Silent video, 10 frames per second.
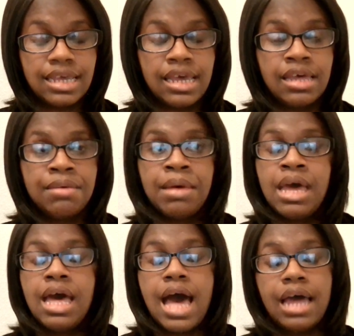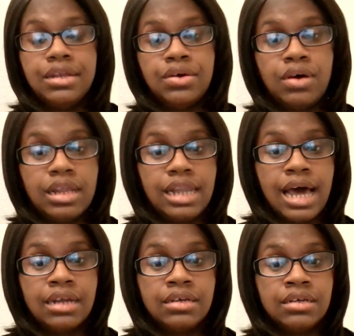exam i know a
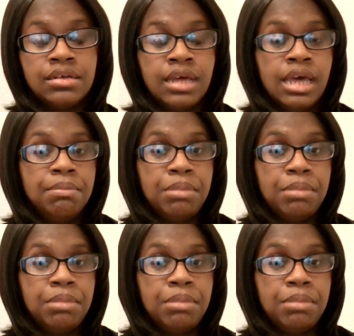lot of